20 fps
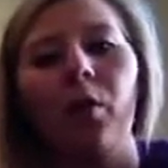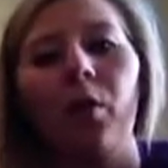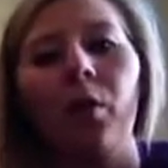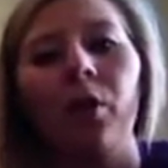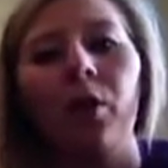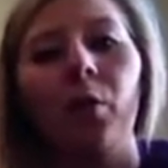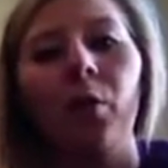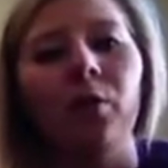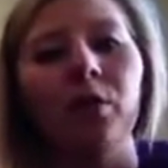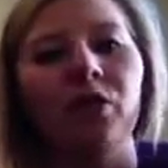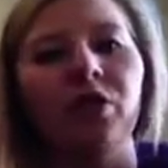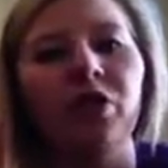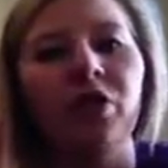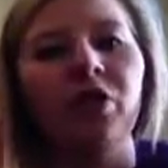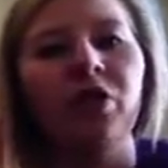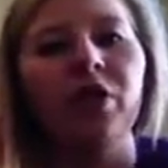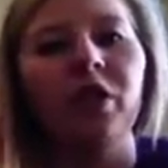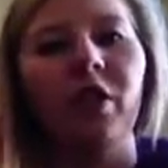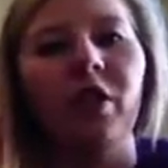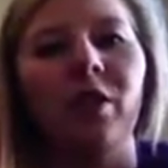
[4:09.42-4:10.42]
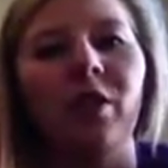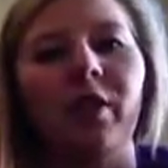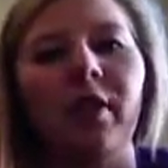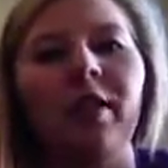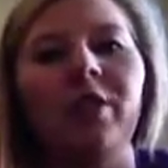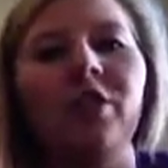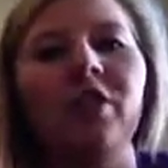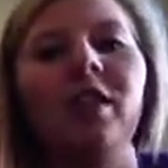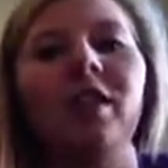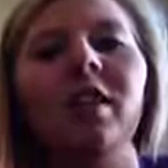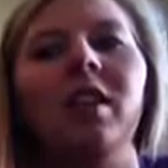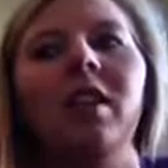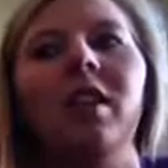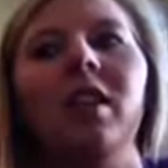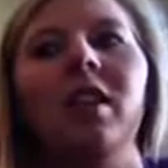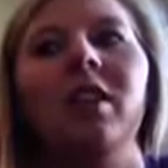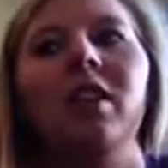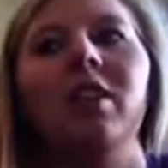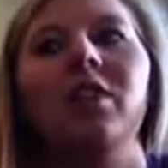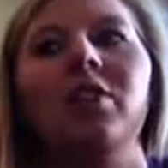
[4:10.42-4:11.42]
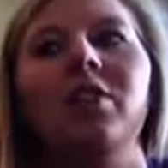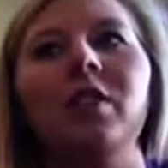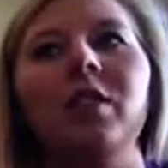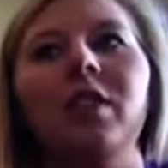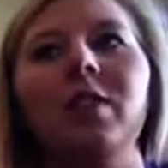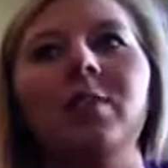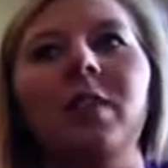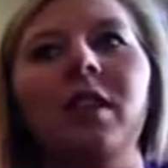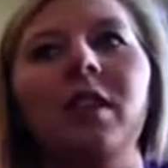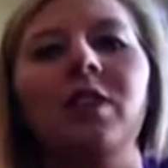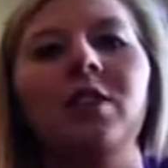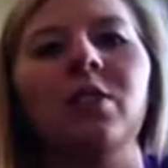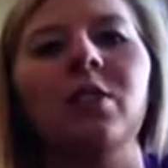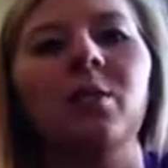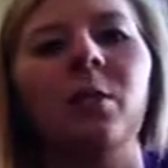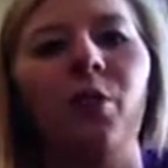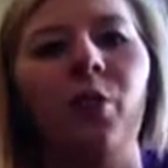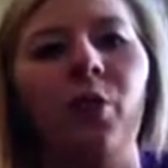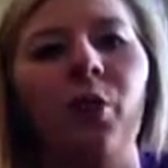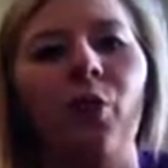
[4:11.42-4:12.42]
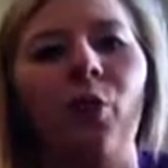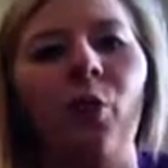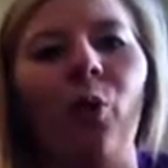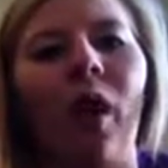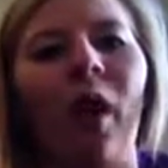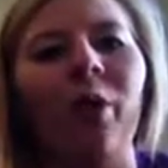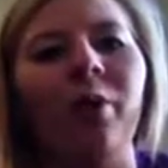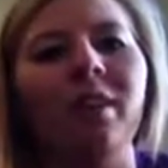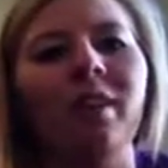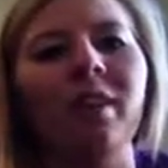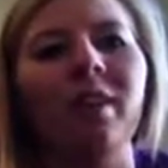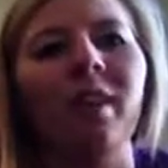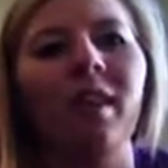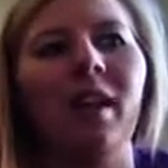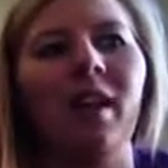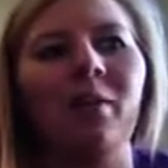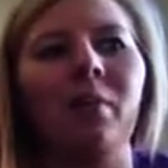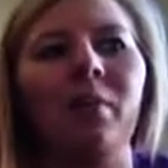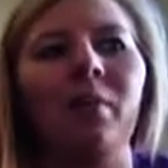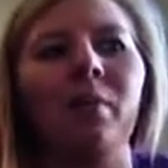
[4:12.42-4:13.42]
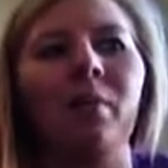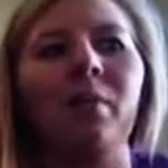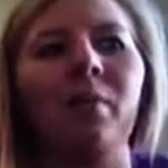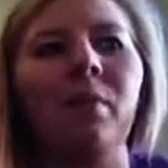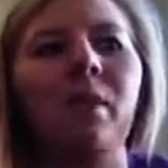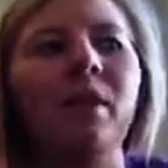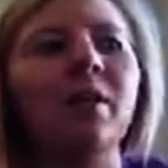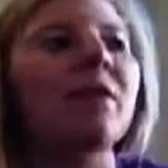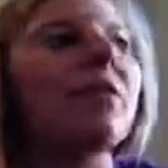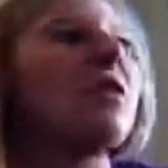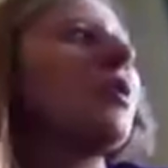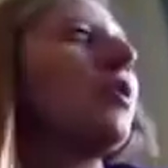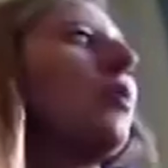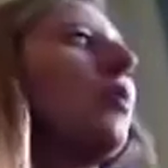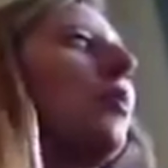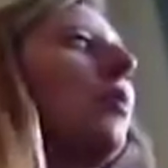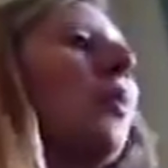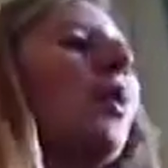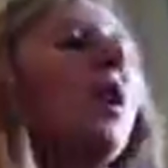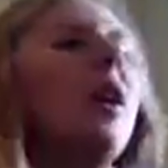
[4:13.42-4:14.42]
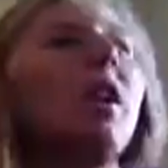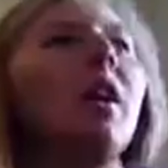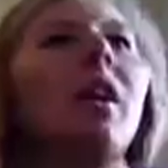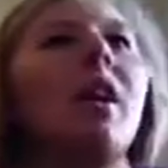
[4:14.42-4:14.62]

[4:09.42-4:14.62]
an older generation just makes you more grounded and makes you